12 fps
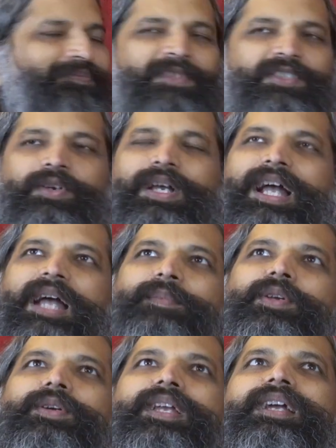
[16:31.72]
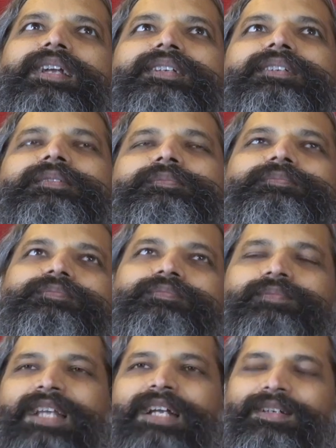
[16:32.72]
So I'm looking at
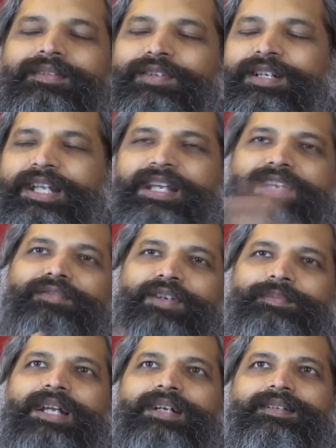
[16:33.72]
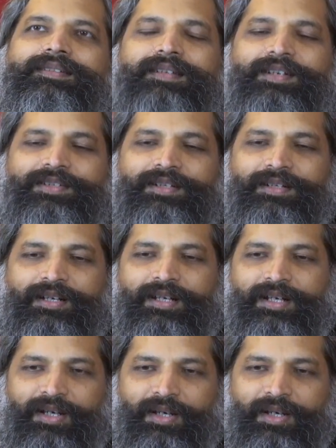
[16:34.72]
that, taking from that discussion,